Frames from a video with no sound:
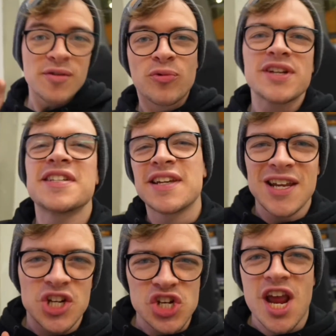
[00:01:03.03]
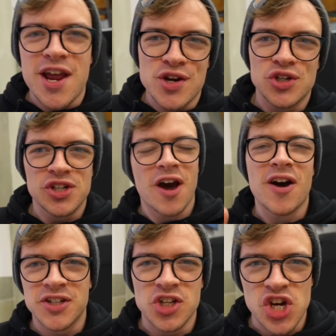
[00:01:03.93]
recently changed
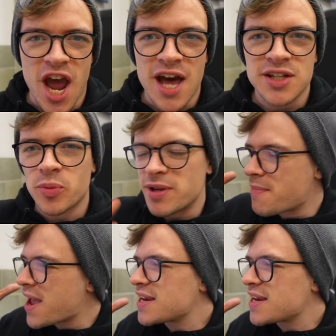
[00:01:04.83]
Carter dot chat. We made